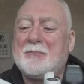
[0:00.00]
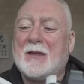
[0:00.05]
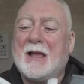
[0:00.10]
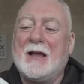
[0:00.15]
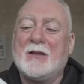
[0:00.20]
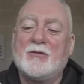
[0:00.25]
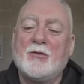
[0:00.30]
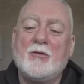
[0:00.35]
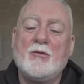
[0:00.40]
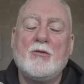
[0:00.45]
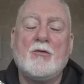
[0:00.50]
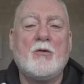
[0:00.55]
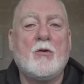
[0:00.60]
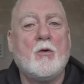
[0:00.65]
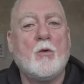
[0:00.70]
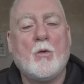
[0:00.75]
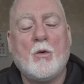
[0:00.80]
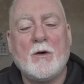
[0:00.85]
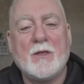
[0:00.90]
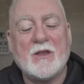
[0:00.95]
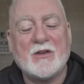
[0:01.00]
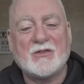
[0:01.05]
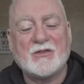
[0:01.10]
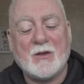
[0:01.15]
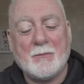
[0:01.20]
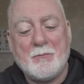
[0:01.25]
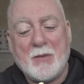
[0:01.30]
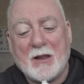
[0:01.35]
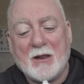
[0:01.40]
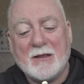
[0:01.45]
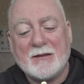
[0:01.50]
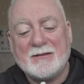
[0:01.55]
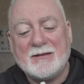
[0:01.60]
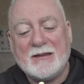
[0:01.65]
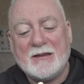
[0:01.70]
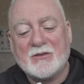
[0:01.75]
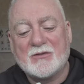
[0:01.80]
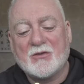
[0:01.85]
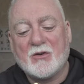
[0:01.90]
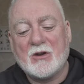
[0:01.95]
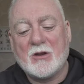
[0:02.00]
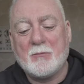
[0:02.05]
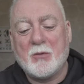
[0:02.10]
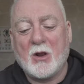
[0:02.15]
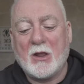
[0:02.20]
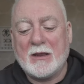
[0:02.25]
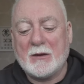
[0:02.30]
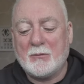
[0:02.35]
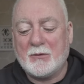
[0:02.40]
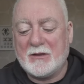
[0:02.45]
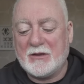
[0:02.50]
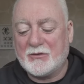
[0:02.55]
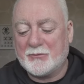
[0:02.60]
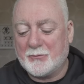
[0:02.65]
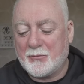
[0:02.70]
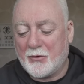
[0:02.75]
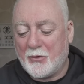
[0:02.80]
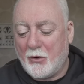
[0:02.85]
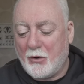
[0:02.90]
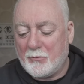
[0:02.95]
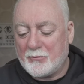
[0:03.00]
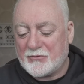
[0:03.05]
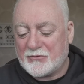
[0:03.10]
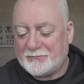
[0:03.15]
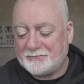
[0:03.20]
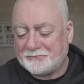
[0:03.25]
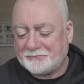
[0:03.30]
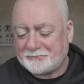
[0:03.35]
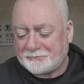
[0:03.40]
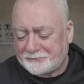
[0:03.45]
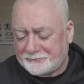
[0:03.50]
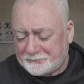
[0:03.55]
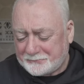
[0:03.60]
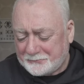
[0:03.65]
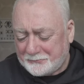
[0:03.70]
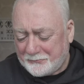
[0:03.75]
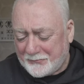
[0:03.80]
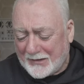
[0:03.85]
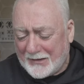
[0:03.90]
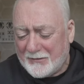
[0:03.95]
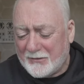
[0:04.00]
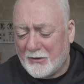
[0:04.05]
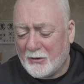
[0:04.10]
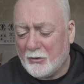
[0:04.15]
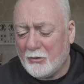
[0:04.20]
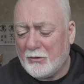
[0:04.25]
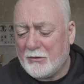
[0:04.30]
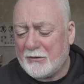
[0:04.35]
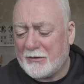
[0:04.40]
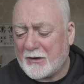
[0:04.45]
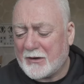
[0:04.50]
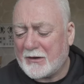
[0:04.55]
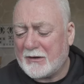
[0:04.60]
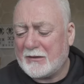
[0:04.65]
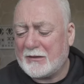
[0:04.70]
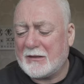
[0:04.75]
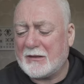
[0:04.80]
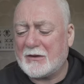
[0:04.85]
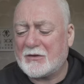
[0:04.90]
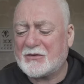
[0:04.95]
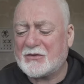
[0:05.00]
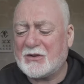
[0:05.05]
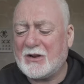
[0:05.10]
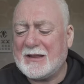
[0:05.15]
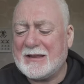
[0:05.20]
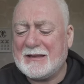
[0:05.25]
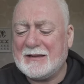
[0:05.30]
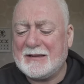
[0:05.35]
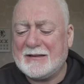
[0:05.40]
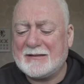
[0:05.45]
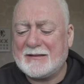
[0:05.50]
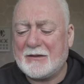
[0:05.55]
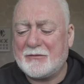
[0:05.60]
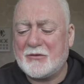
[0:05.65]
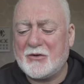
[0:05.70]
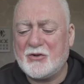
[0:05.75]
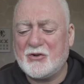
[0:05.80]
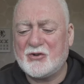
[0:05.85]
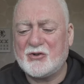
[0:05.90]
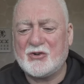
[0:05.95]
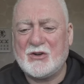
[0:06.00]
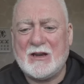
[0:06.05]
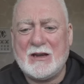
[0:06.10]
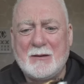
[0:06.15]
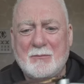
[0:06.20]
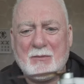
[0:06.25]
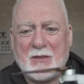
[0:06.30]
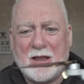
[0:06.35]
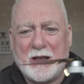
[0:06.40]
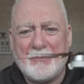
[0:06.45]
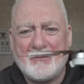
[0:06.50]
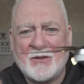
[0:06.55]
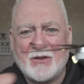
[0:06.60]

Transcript: I don't know what the stability is going to be like with these props. They look, they're, they're a slightly different shape. They have